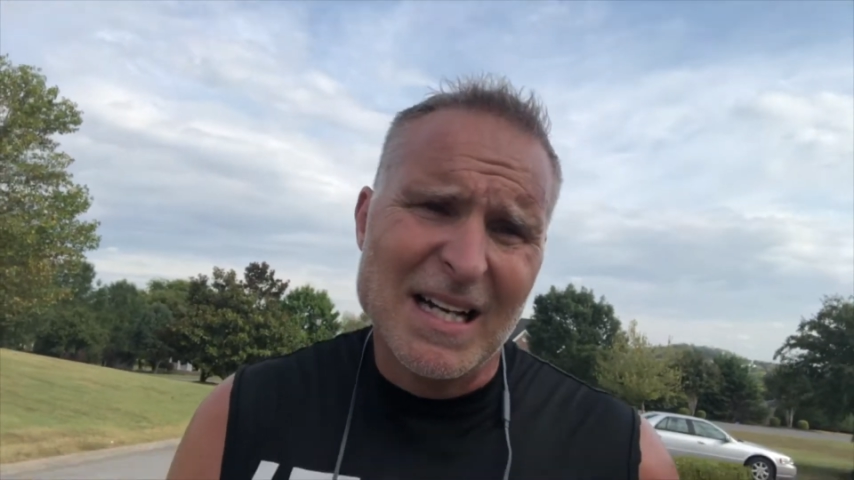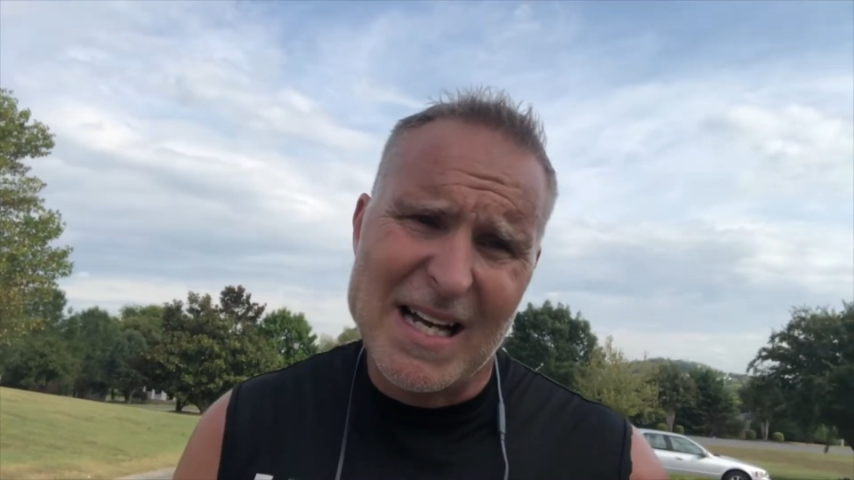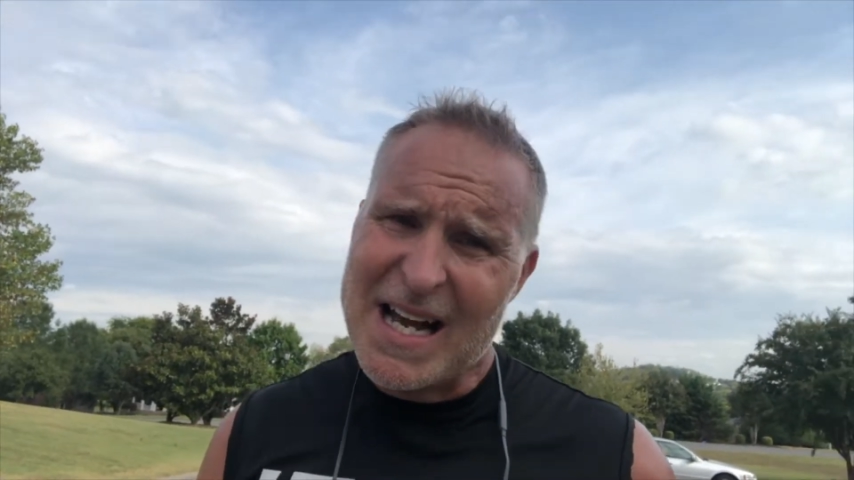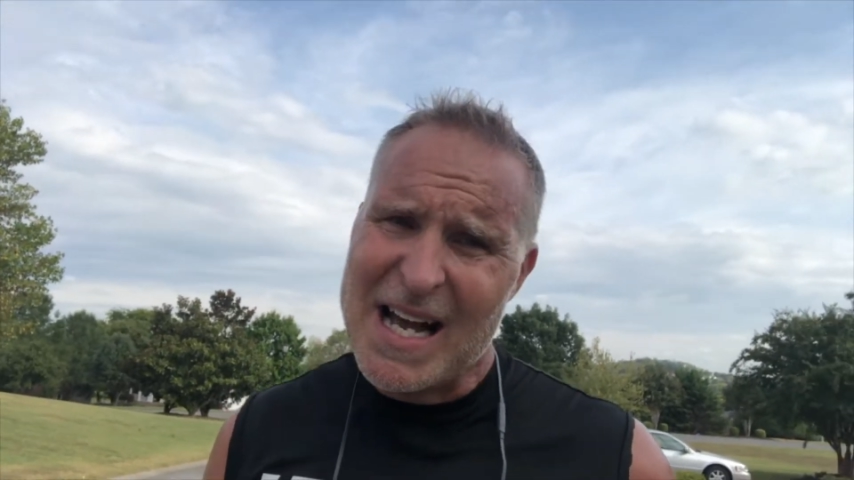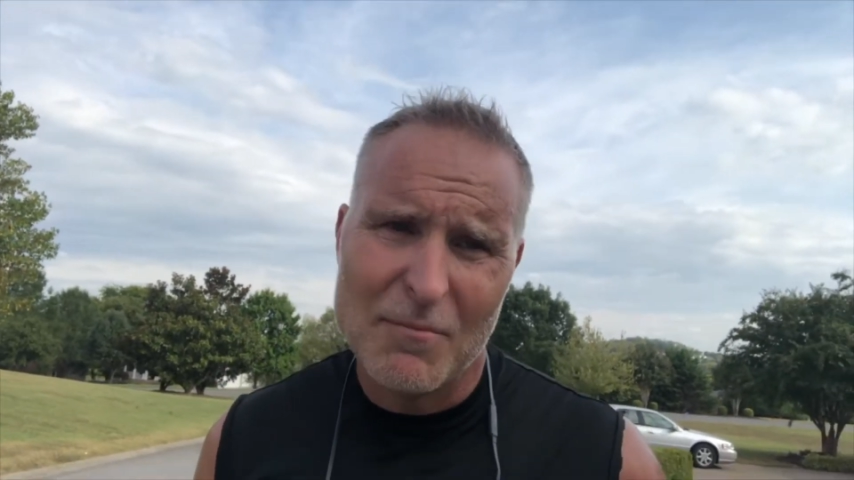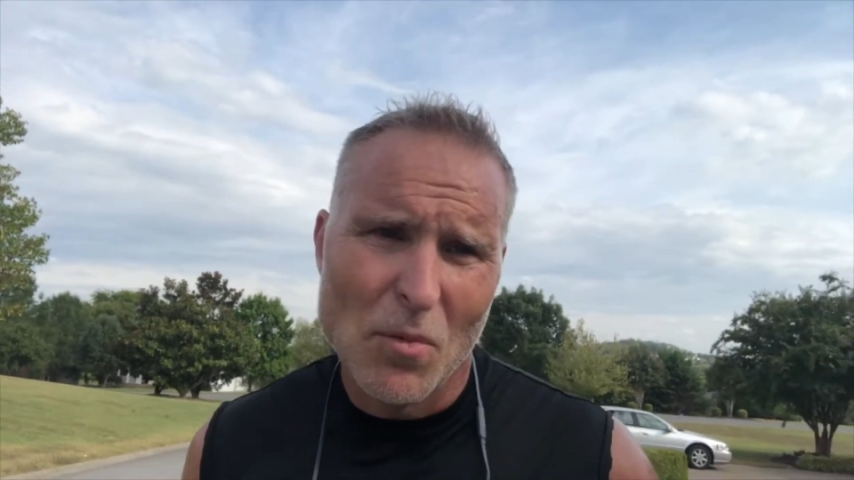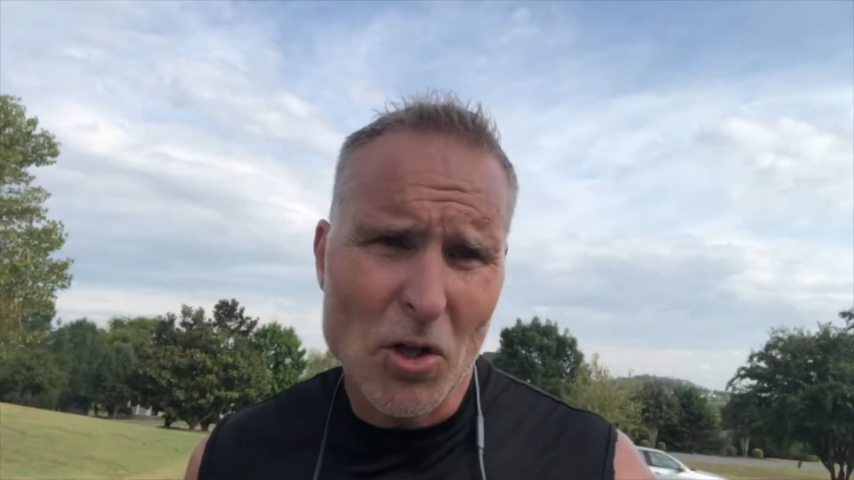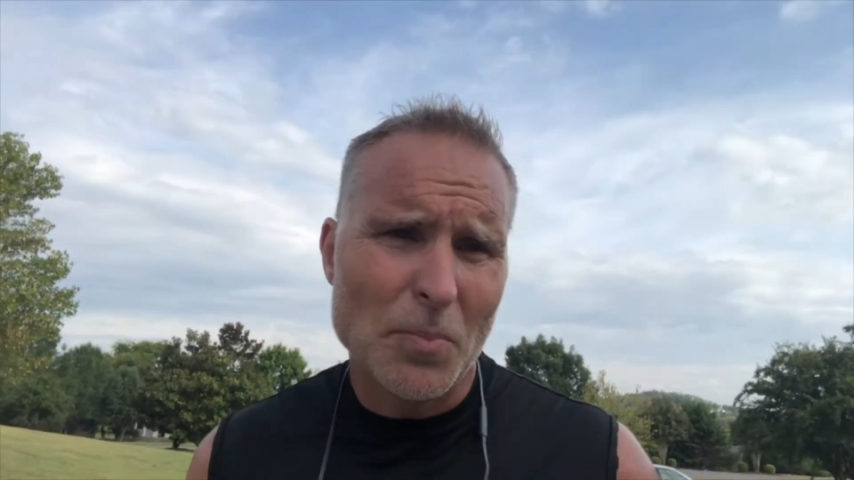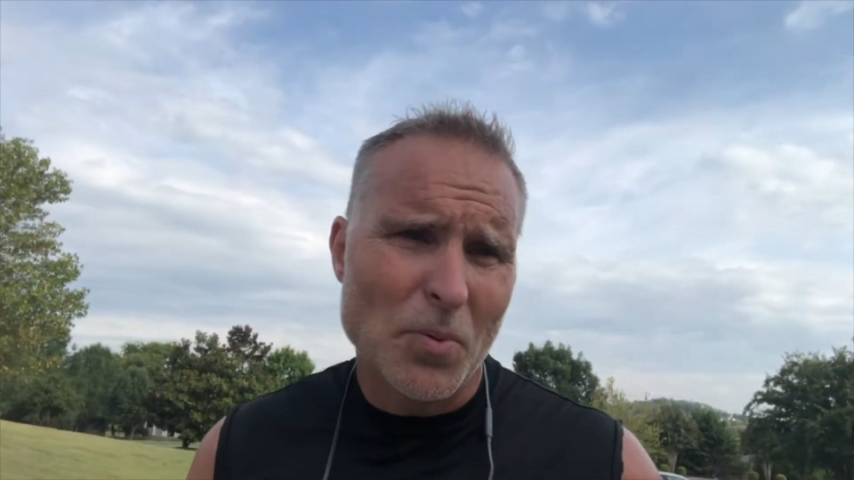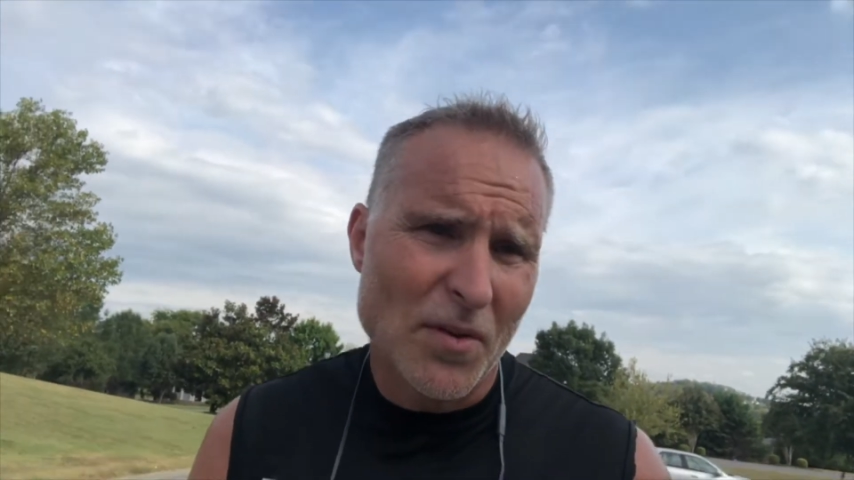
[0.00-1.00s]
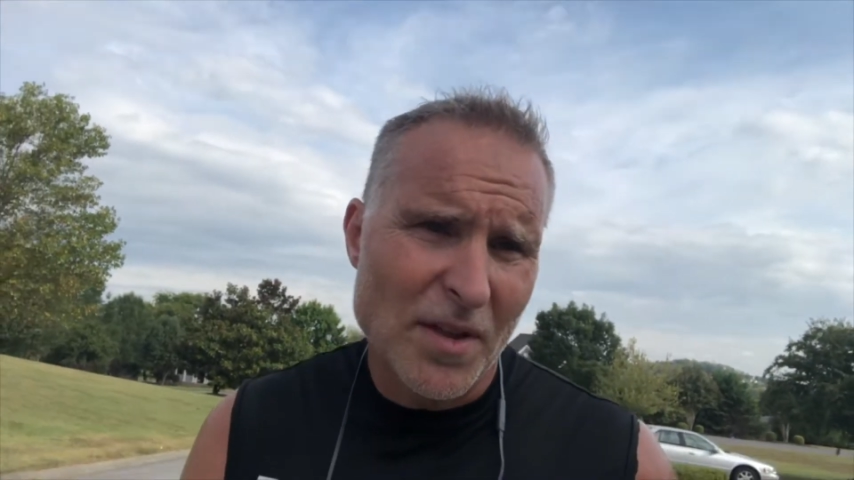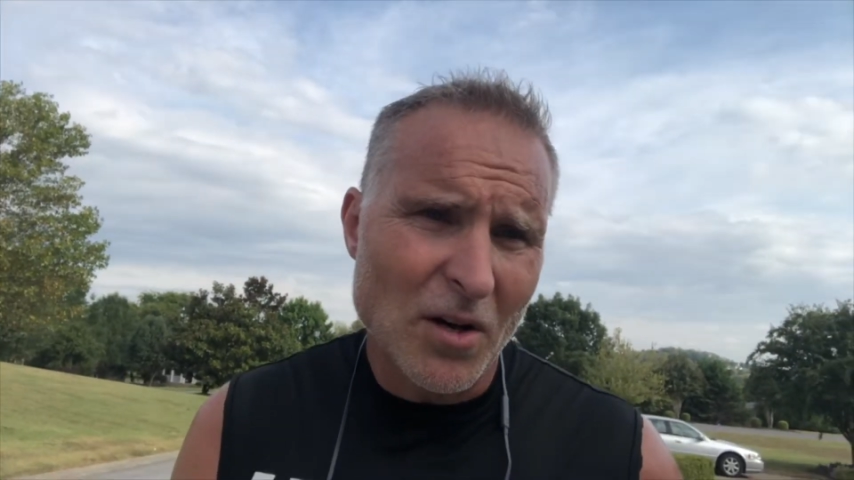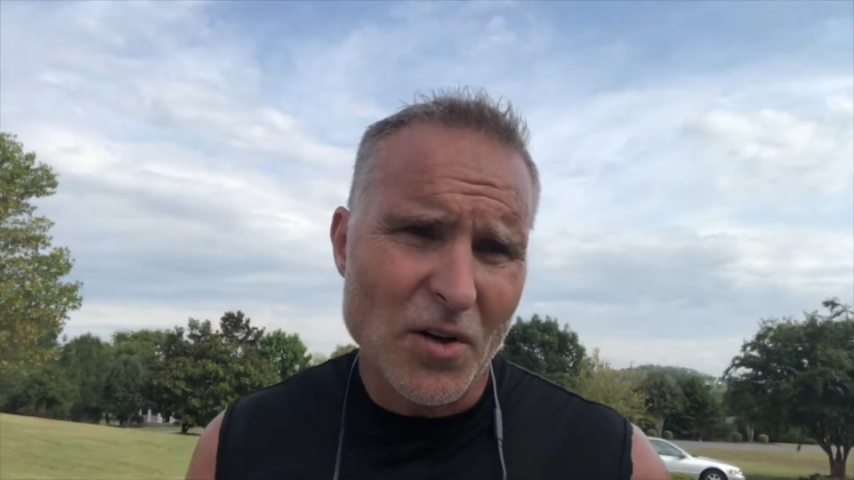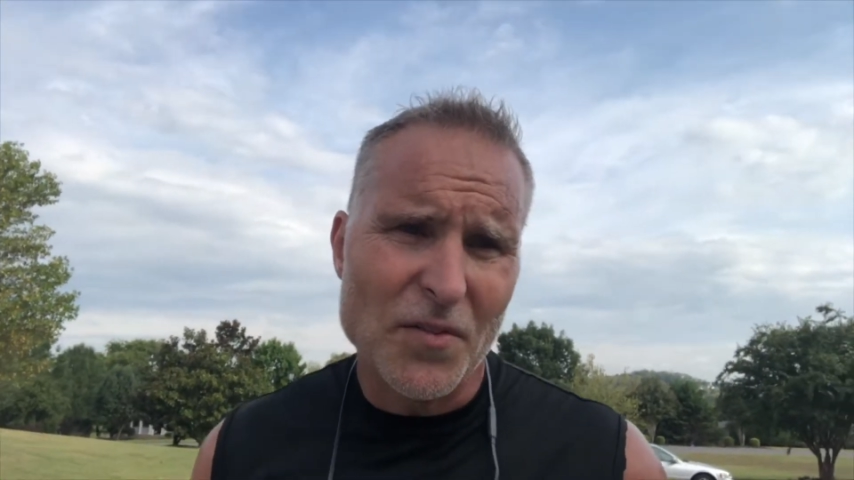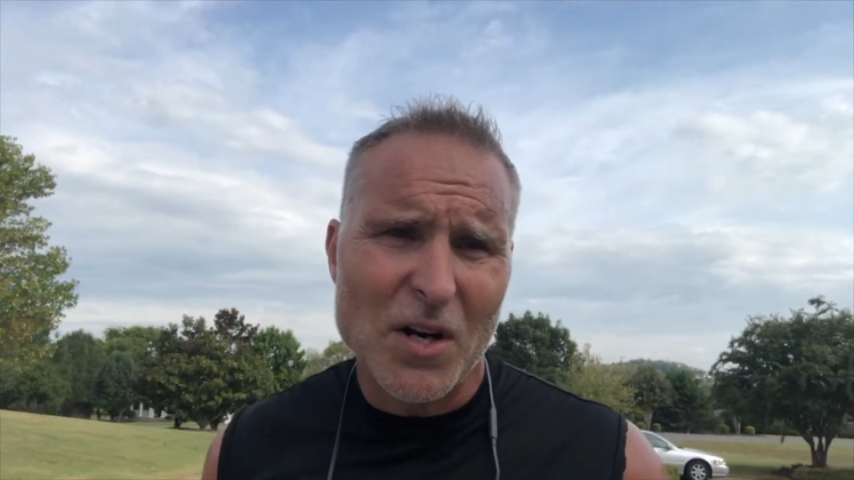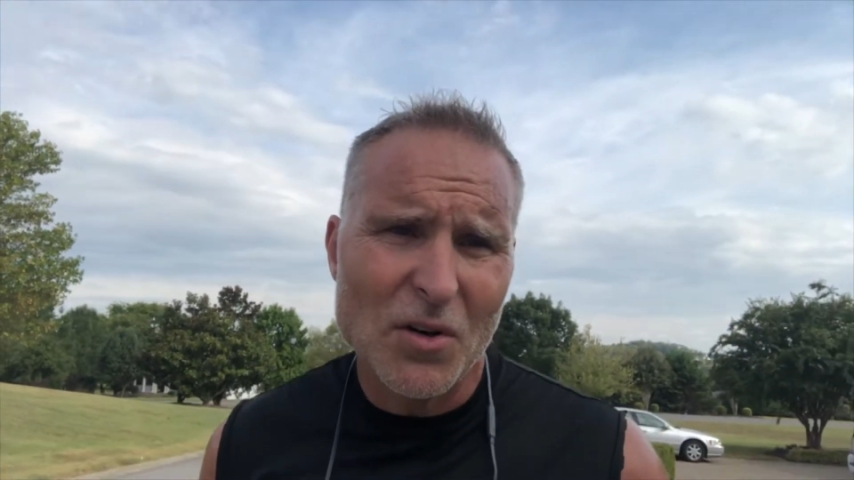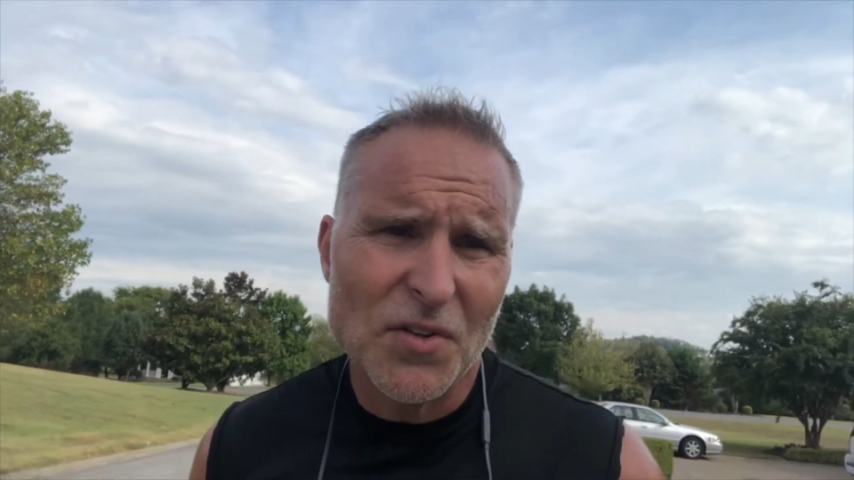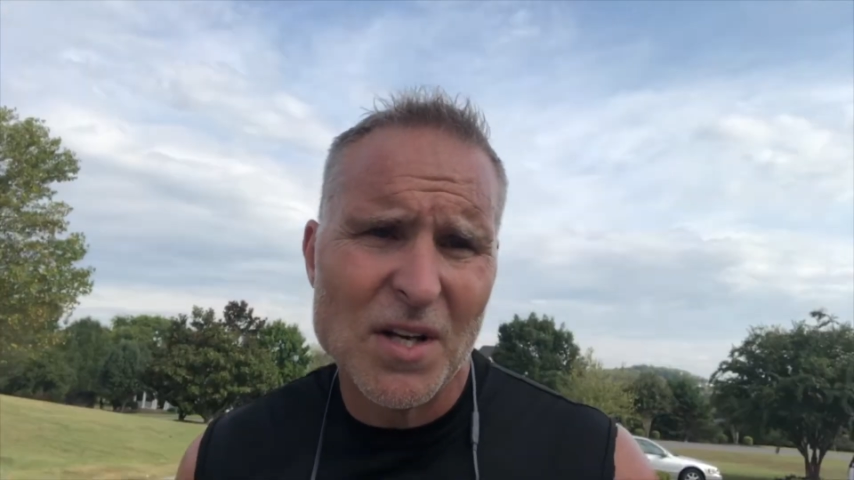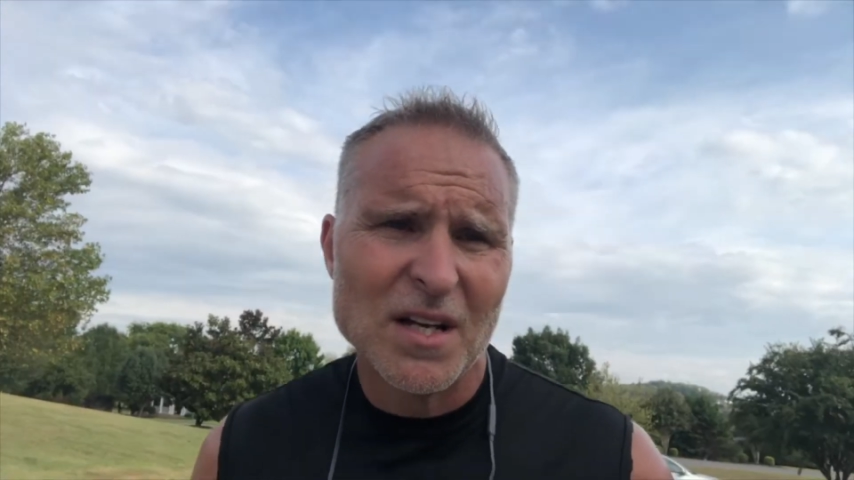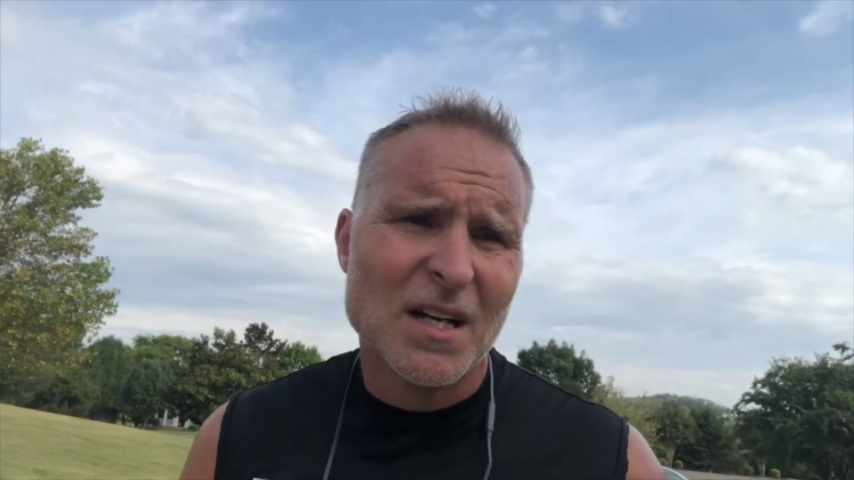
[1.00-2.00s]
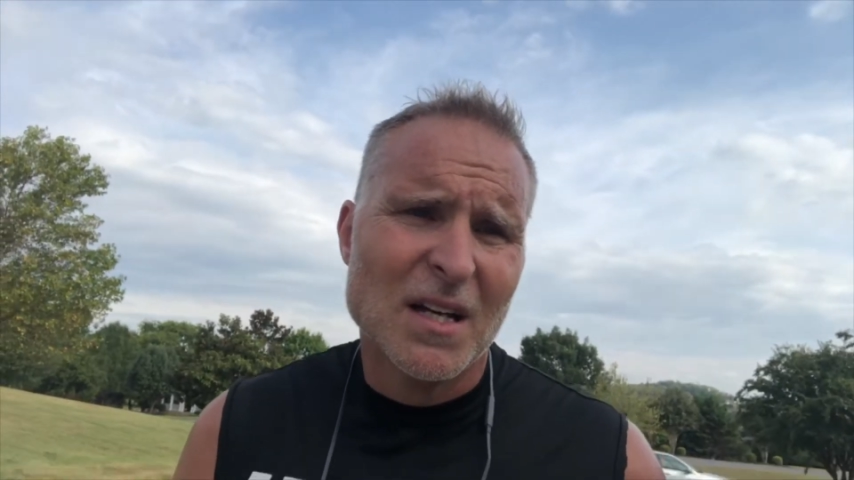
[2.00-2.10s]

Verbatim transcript: and I have multiple of those,